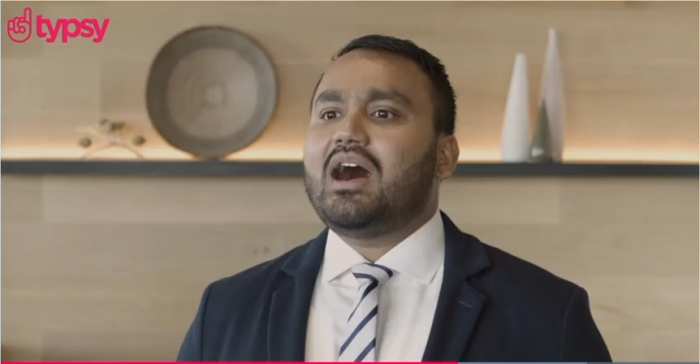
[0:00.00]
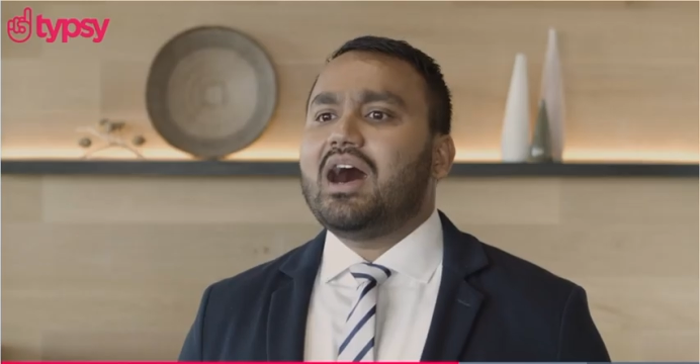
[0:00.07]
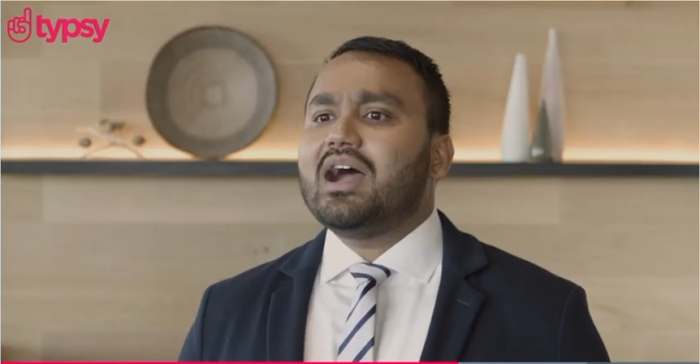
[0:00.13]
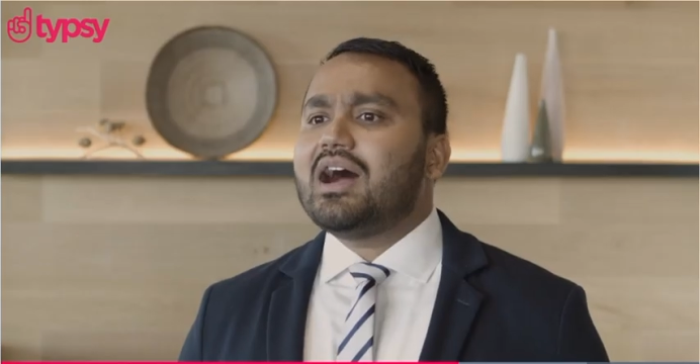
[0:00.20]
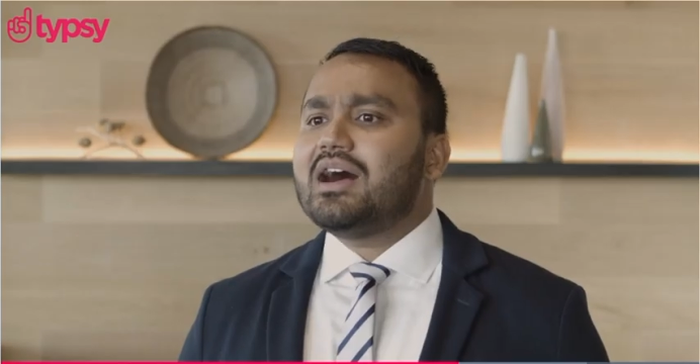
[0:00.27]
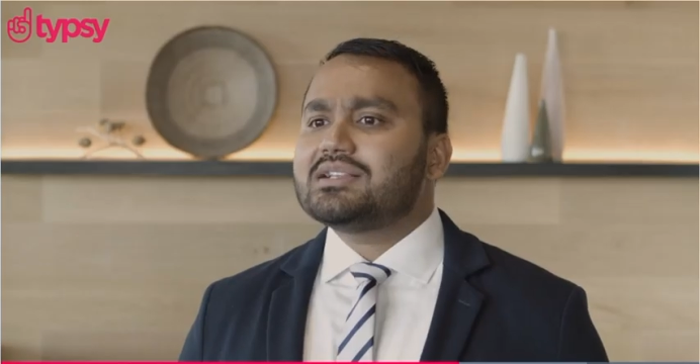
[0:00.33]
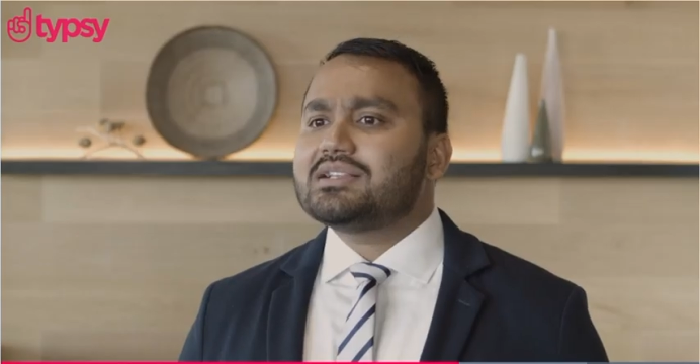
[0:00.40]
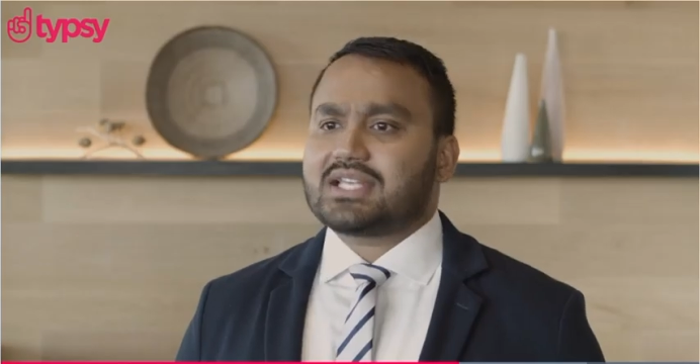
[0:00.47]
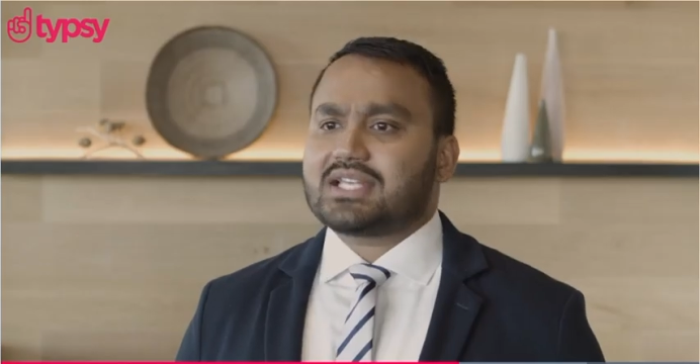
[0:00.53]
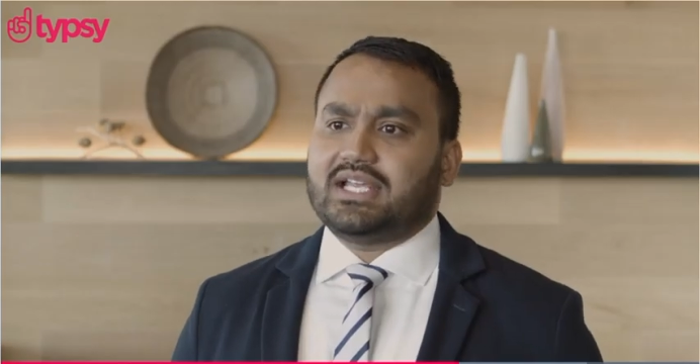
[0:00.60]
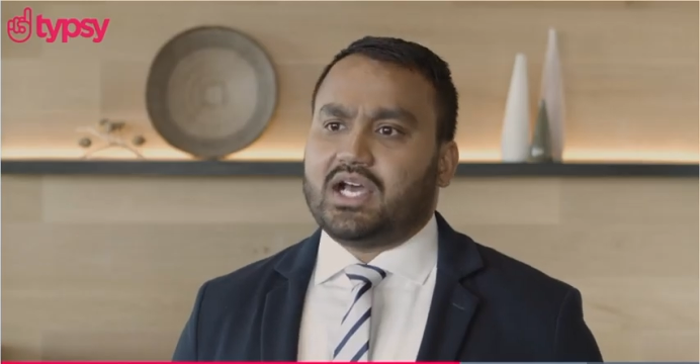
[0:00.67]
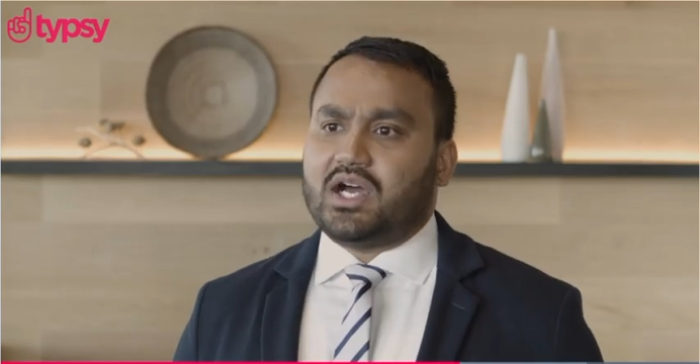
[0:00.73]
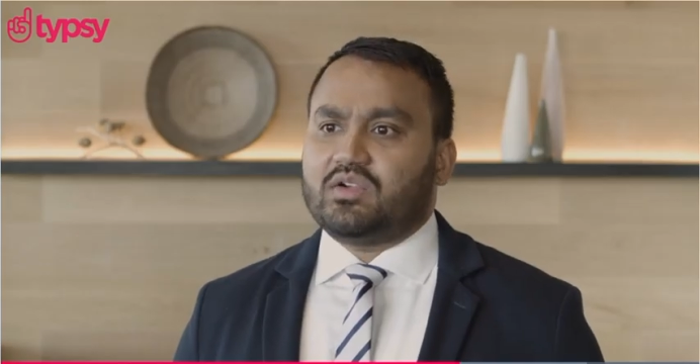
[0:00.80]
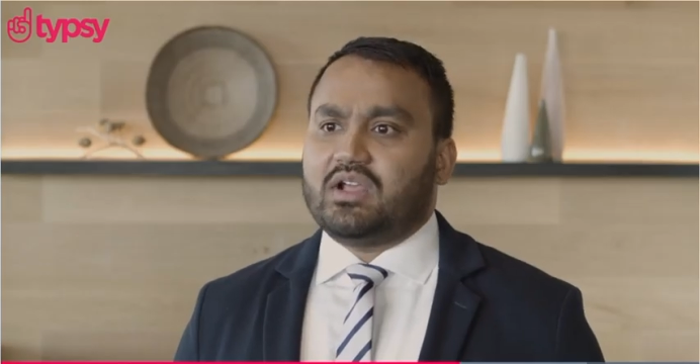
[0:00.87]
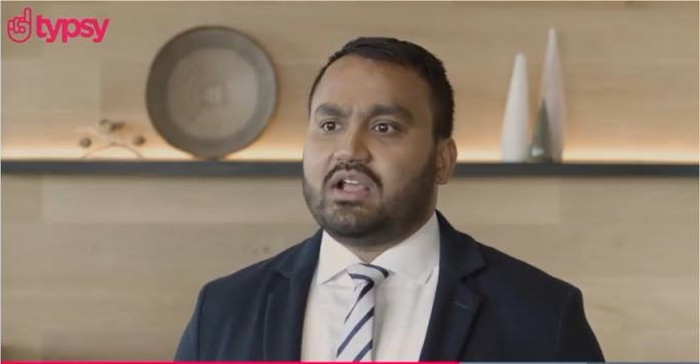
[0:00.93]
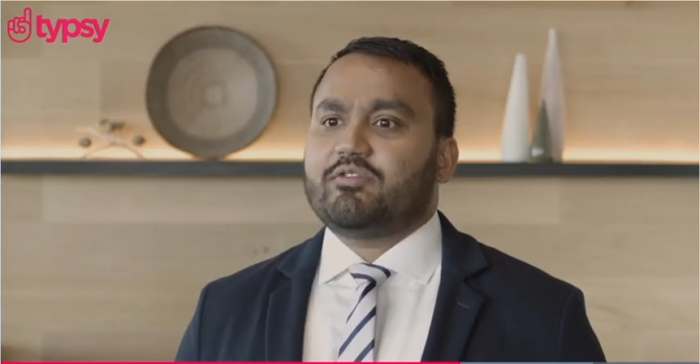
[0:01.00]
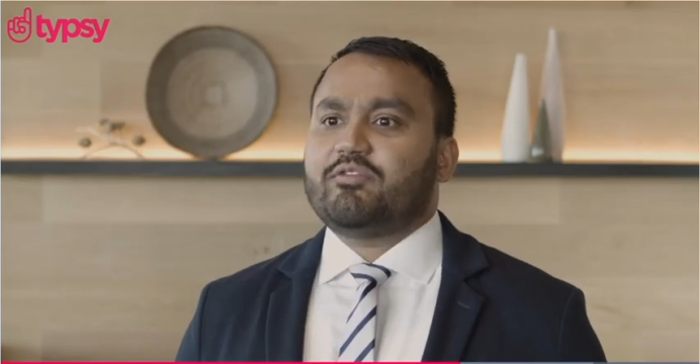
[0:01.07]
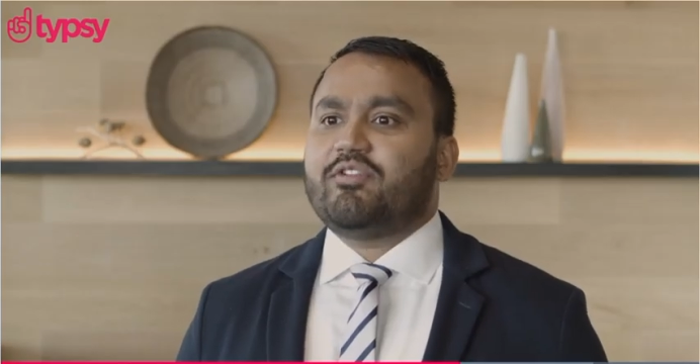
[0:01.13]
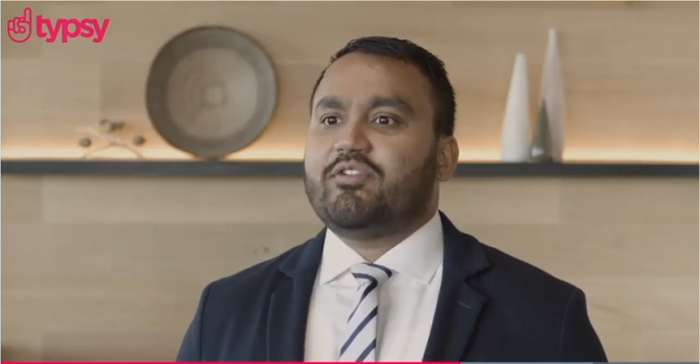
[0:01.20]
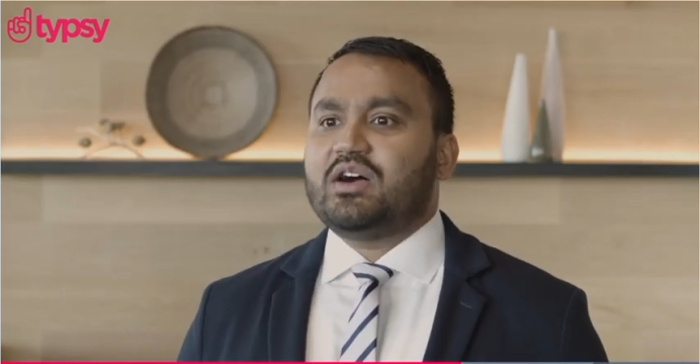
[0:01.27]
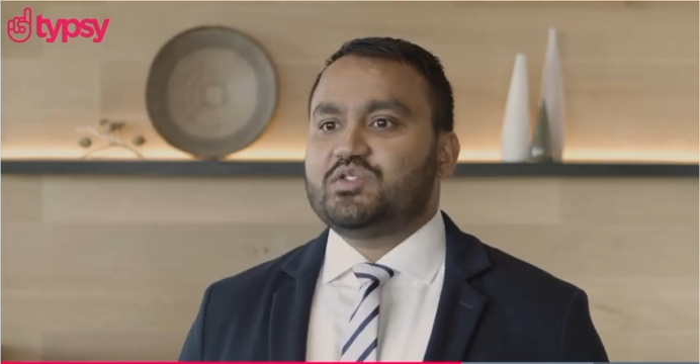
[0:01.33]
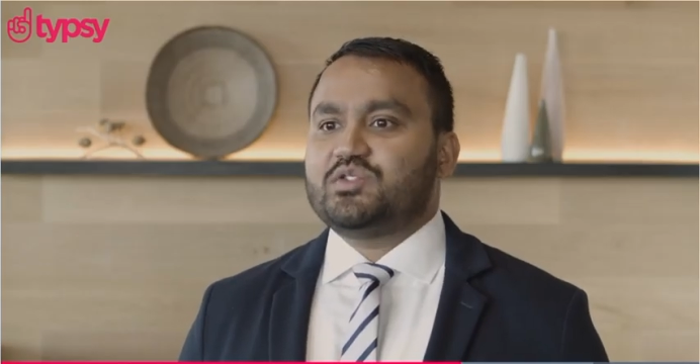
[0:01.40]
I asked around and
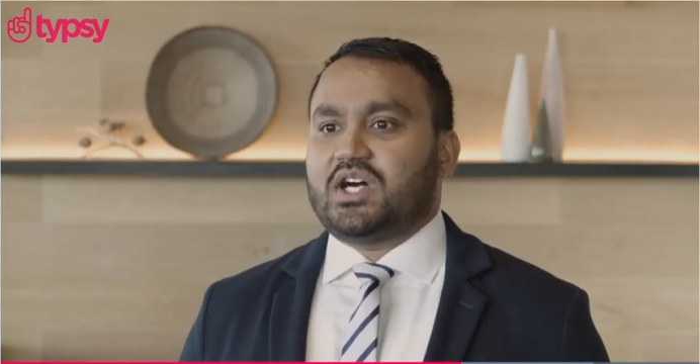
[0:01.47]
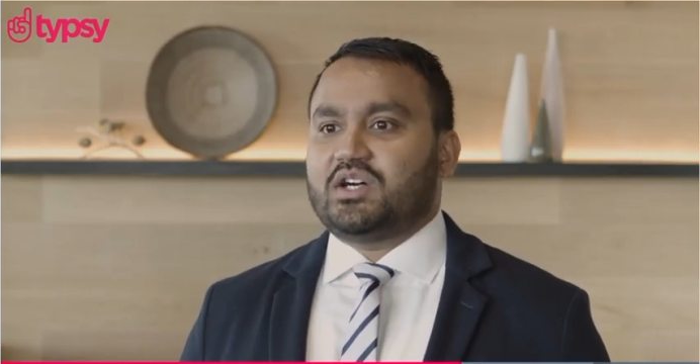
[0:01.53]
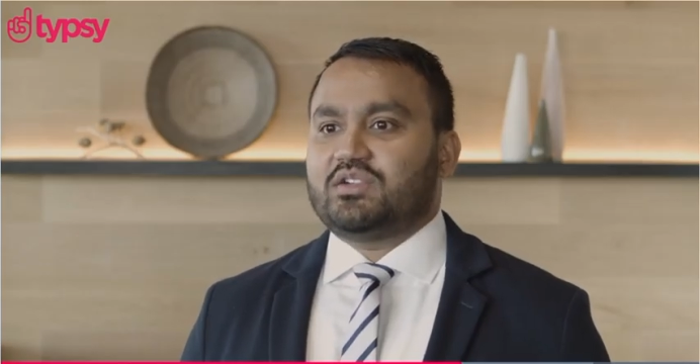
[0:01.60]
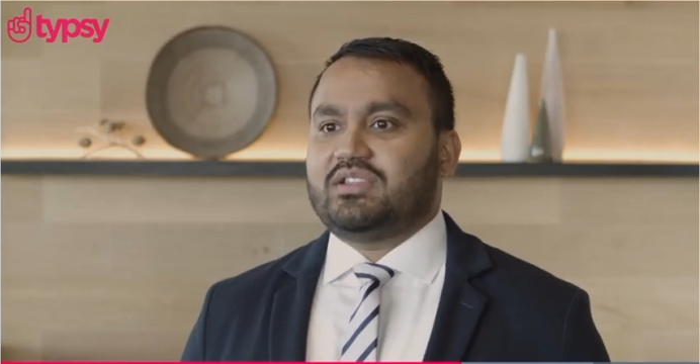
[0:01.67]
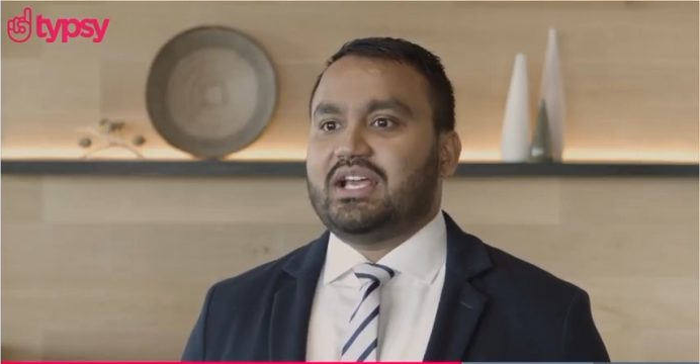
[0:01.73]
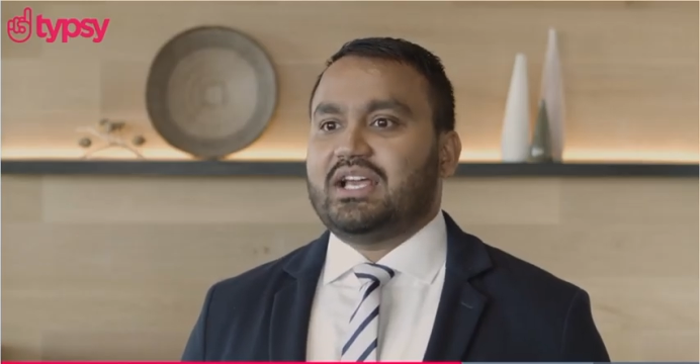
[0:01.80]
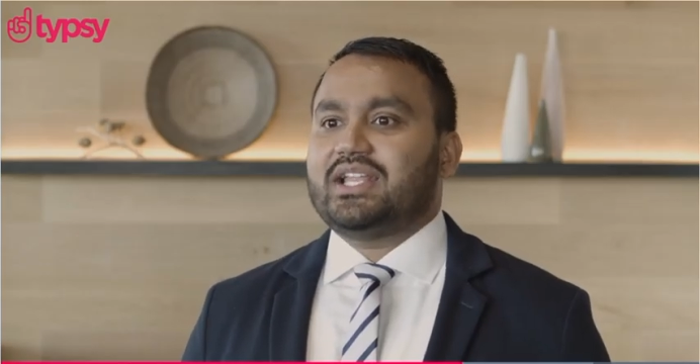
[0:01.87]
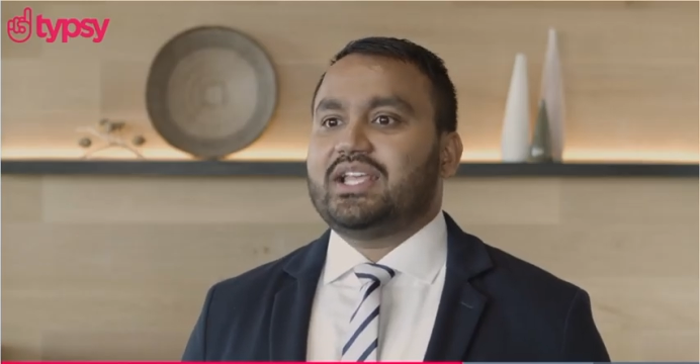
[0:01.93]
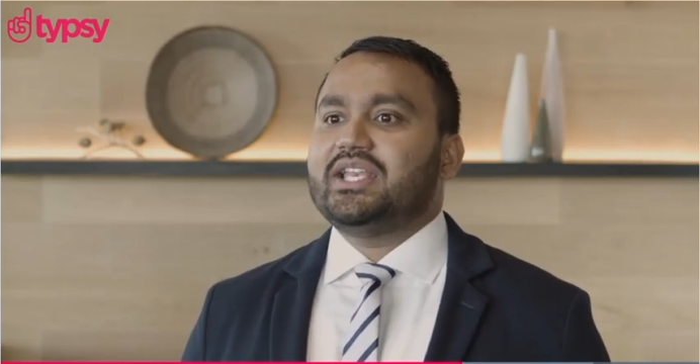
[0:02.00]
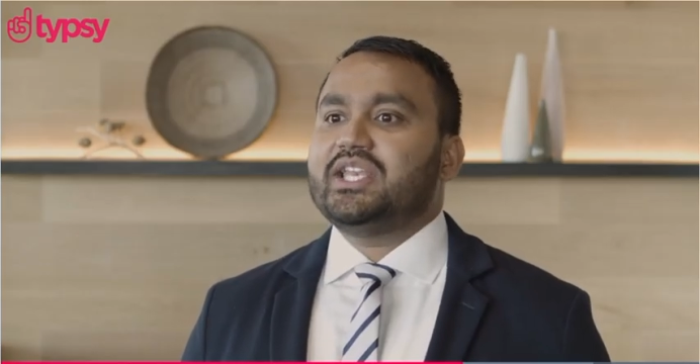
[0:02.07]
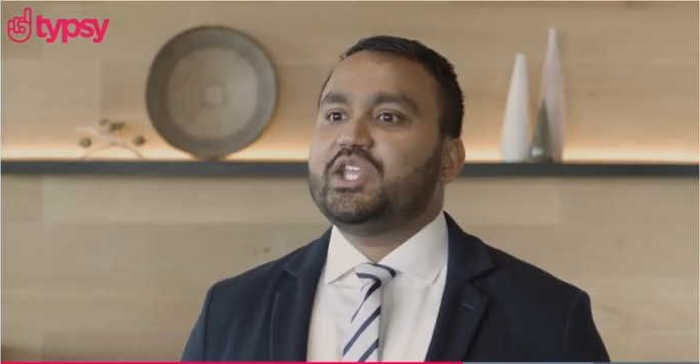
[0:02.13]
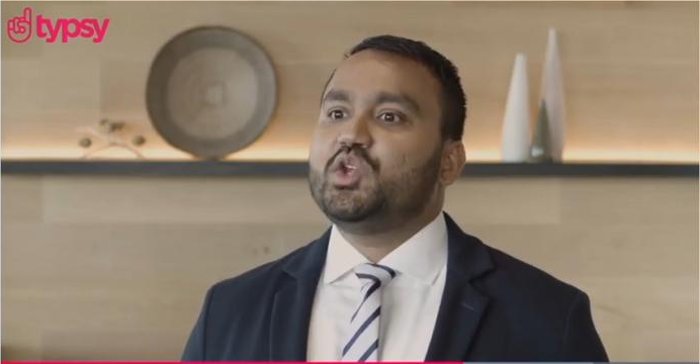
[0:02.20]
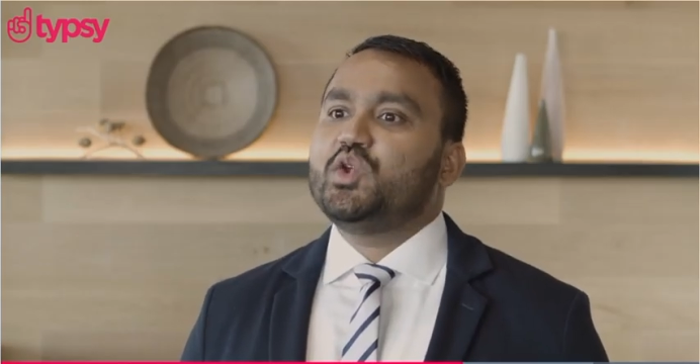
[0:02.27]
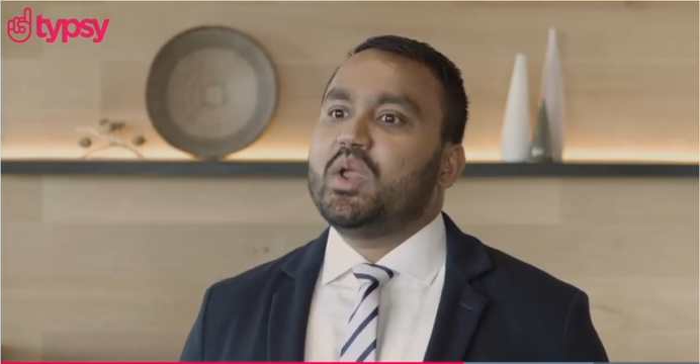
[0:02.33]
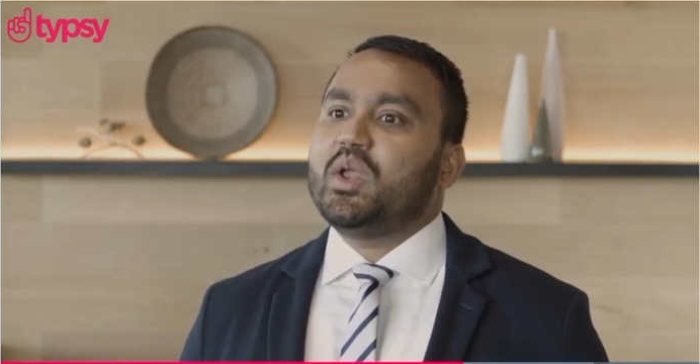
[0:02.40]
found out that a new